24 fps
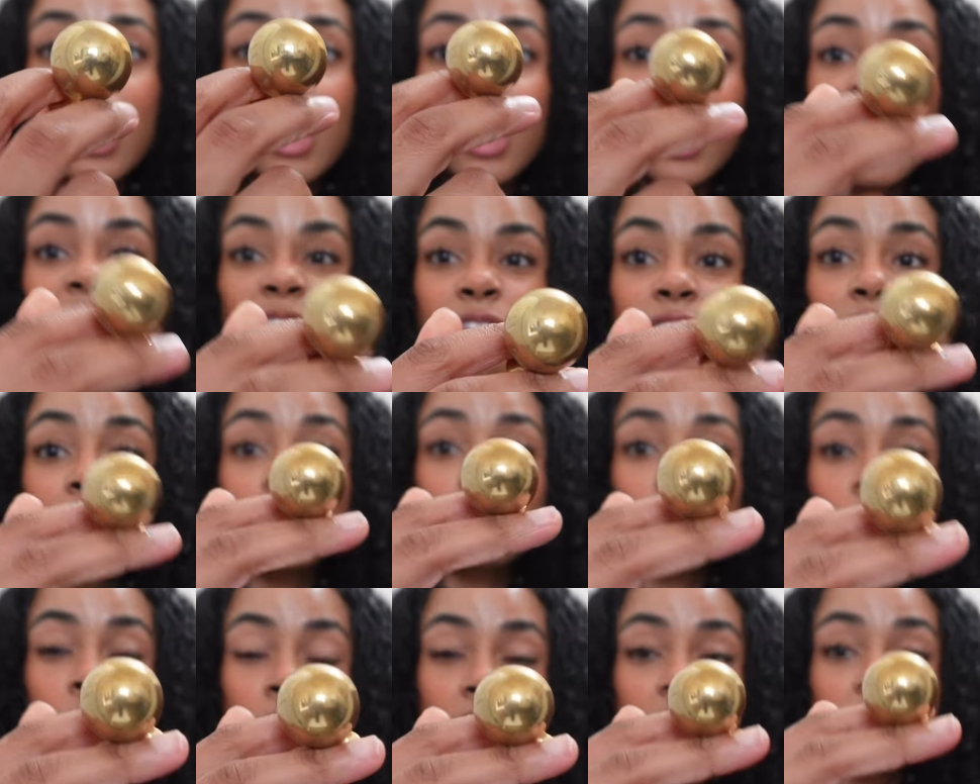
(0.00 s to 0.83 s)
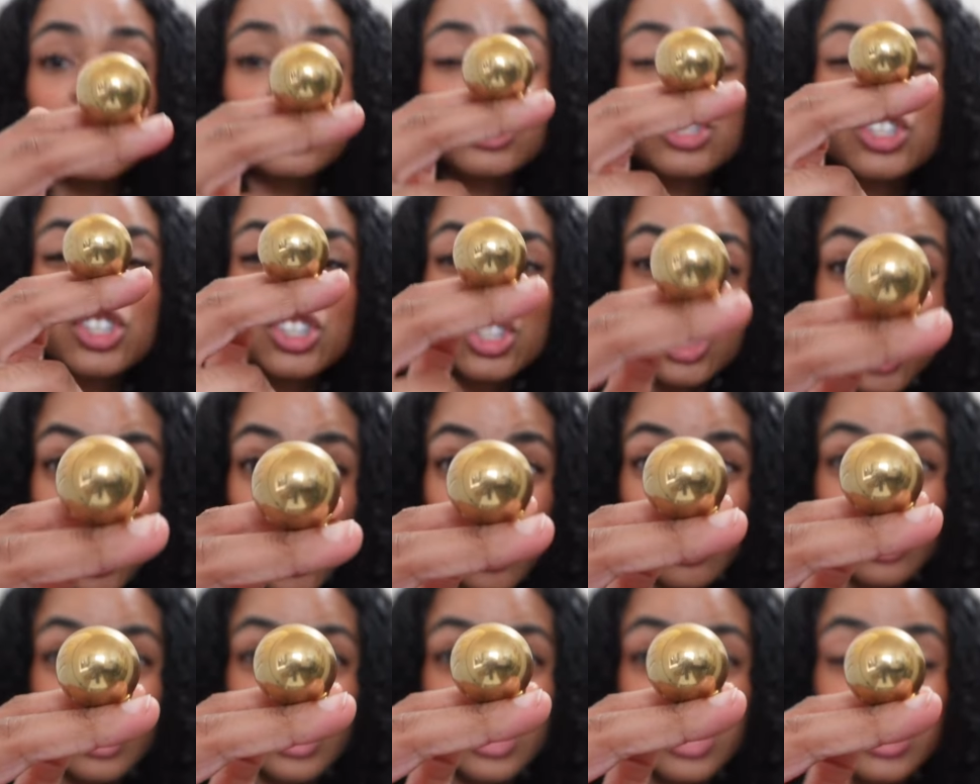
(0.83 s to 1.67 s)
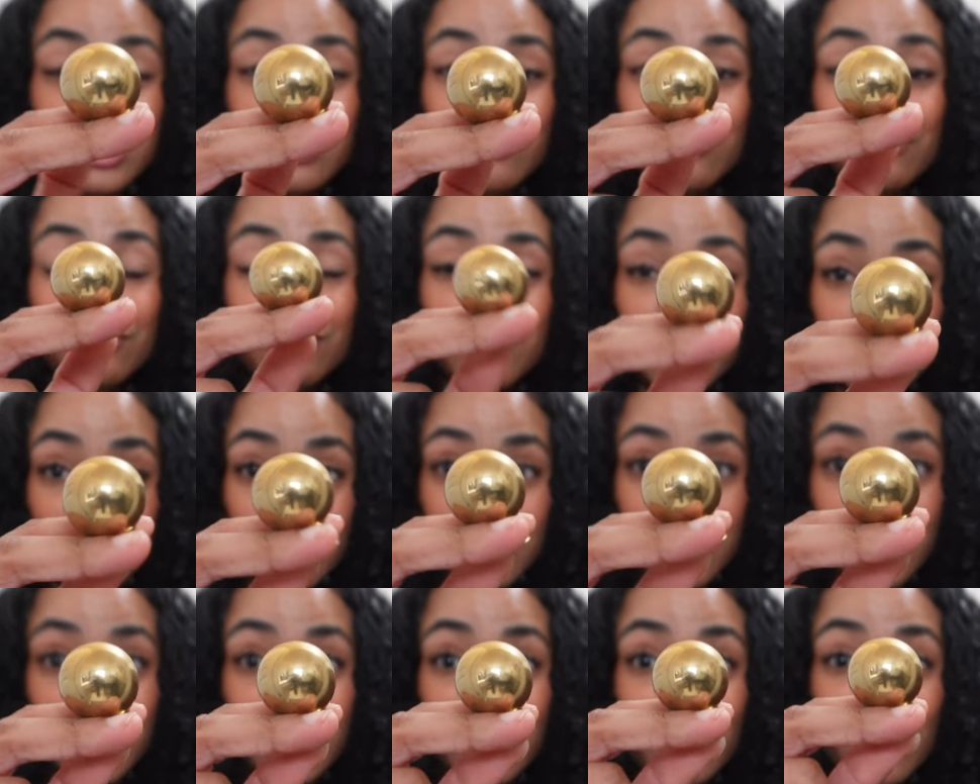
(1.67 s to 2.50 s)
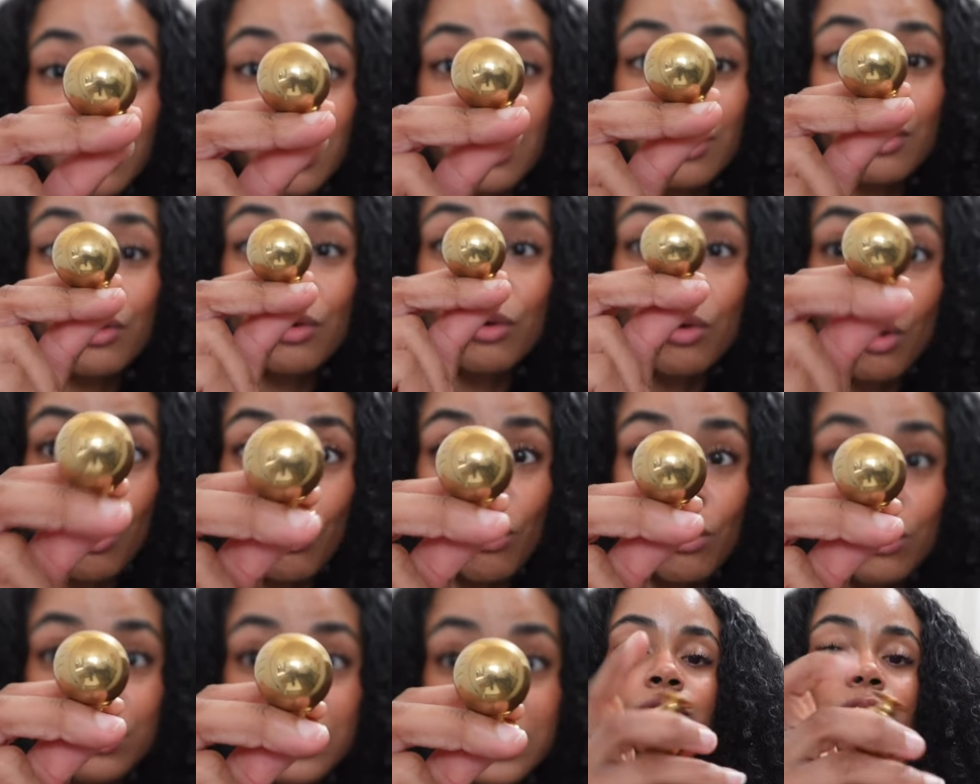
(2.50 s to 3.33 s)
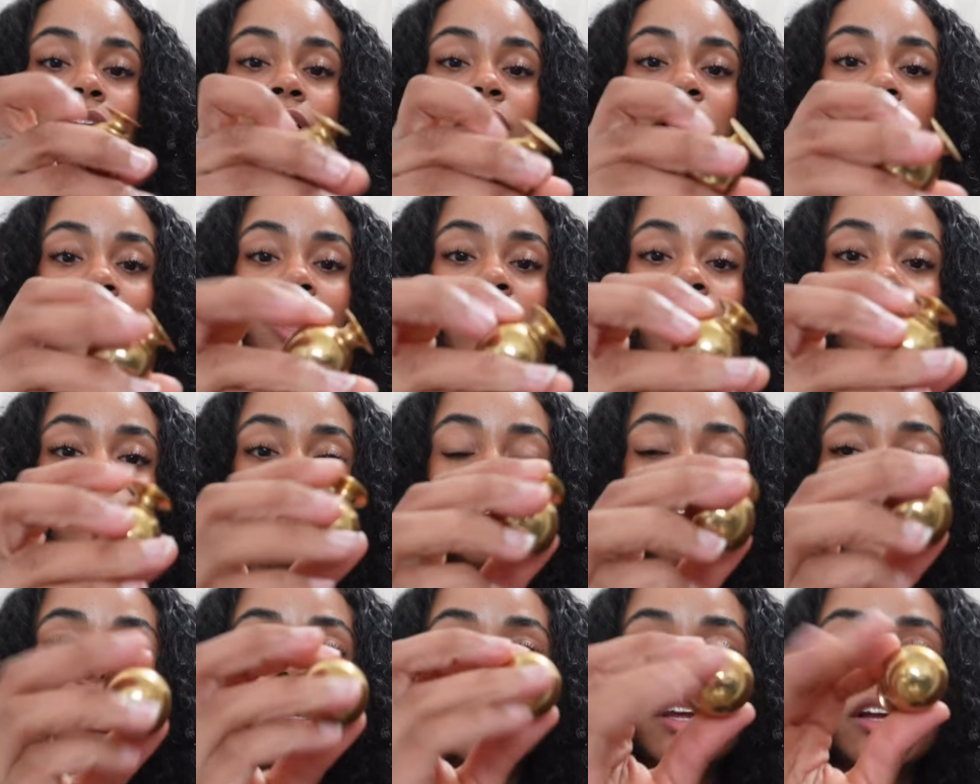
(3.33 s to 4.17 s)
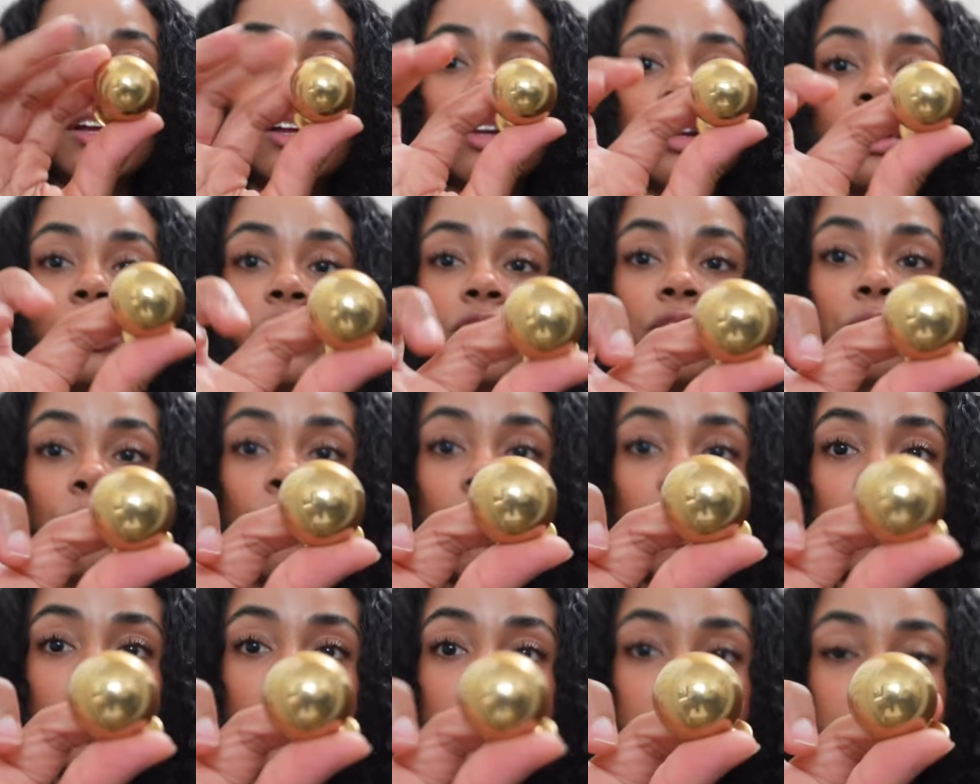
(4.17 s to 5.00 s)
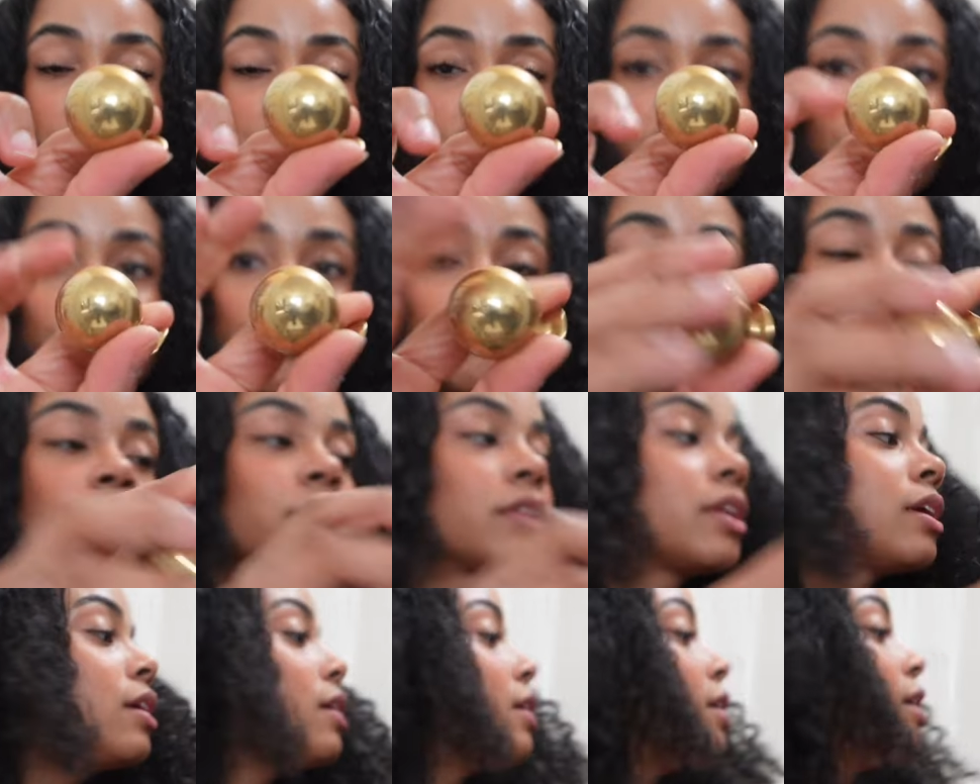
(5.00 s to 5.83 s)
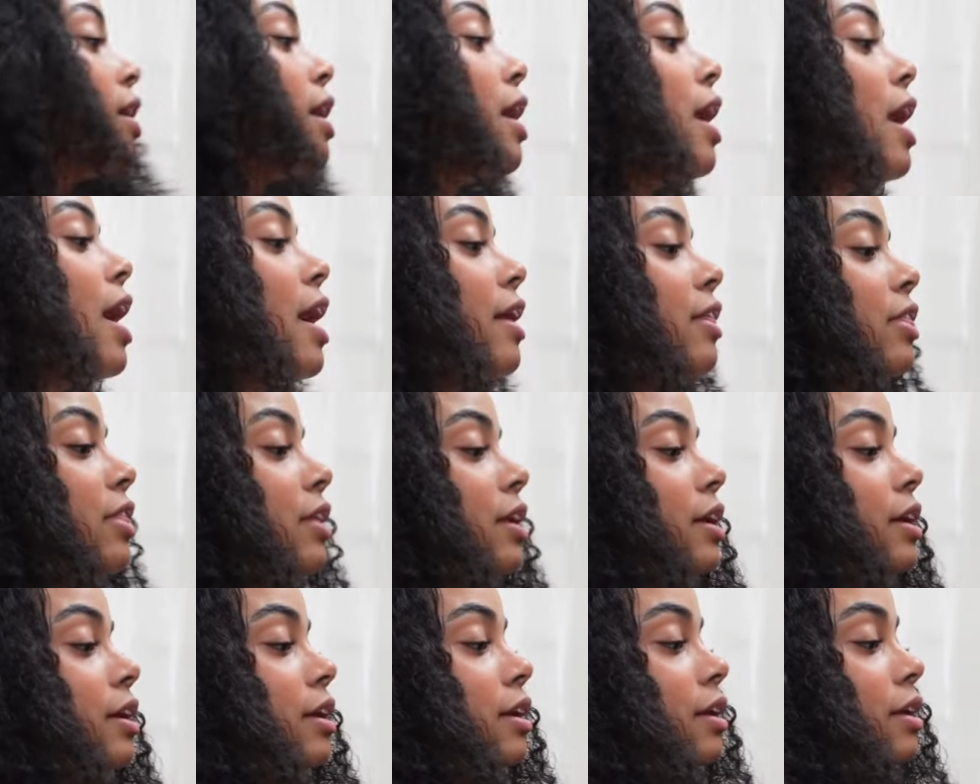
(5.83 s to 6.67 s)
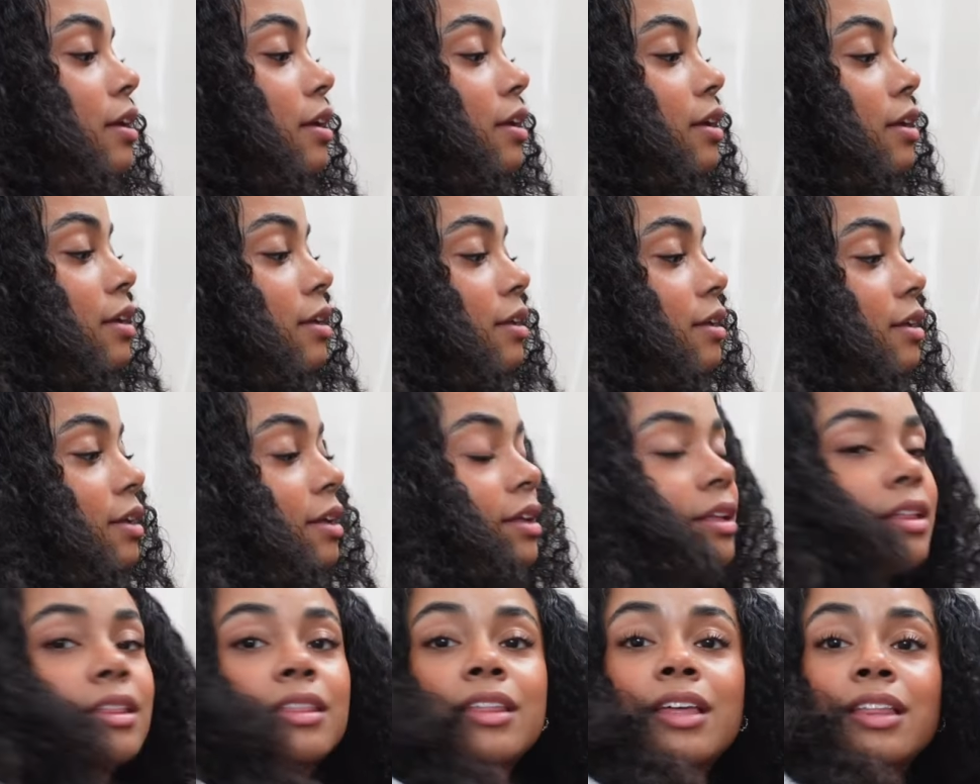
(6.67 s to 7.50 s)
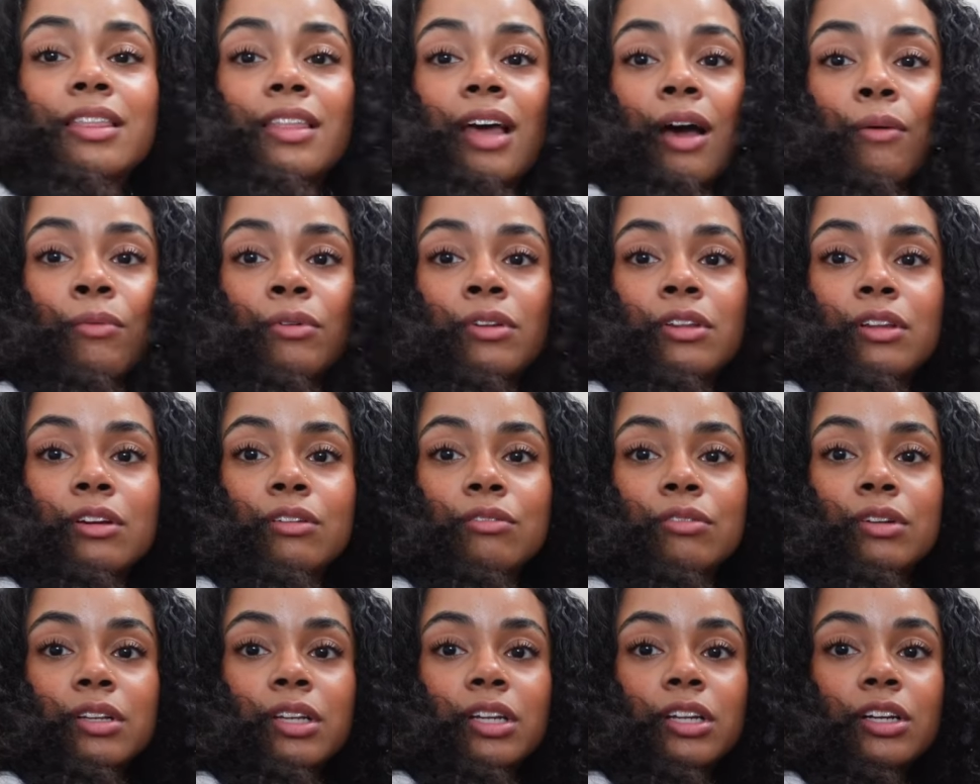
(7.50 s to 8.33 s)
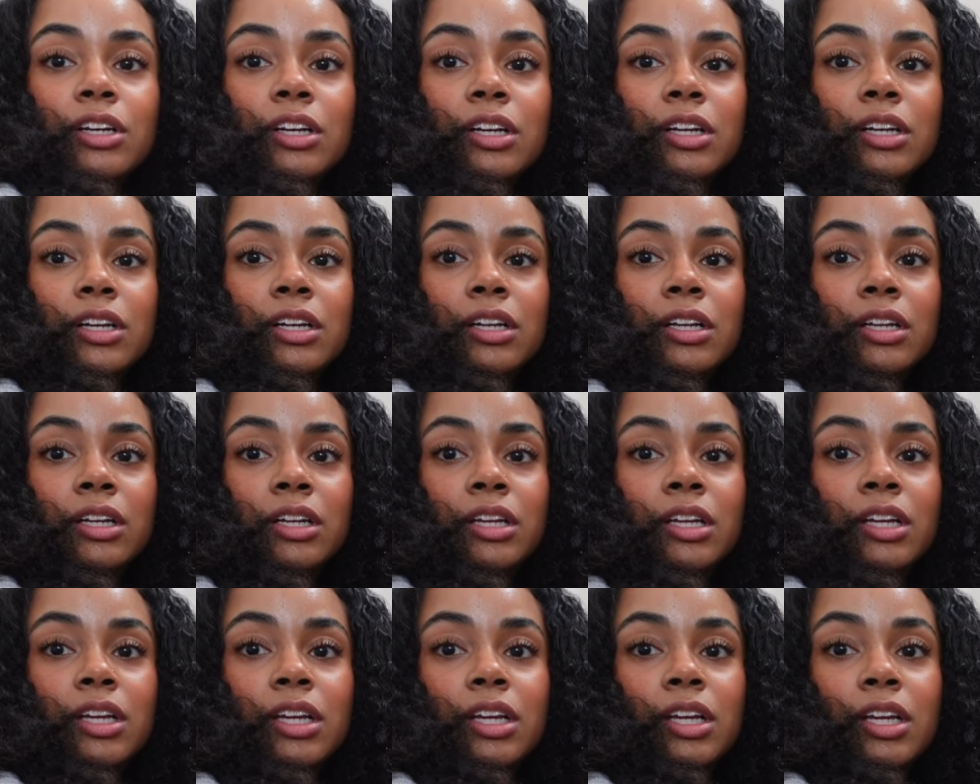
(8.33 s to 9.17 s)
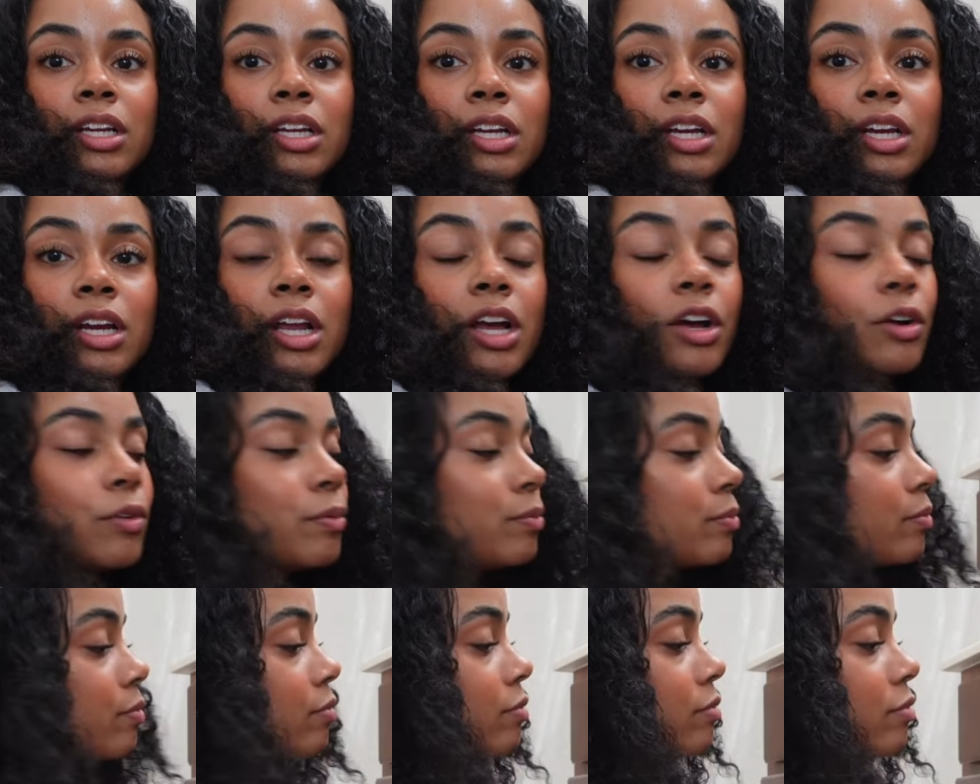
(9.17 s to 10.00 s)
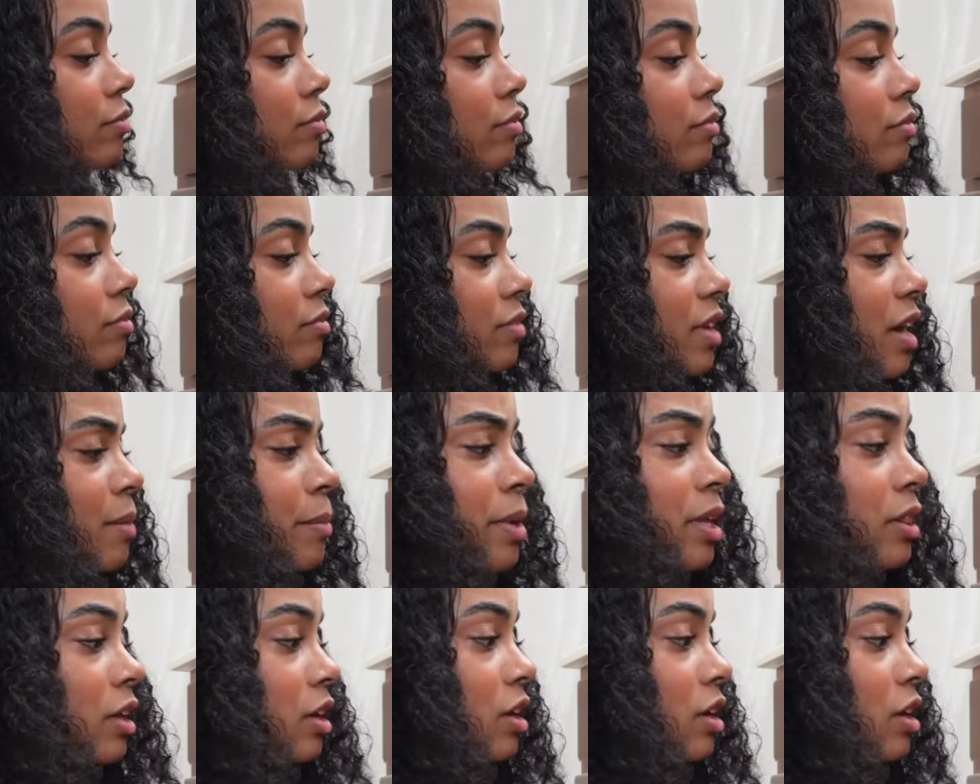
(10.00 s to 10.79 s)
heavy duty, solid feeling gold. Really heavy, good quality. So I think that that would look really good, you know? I mean, the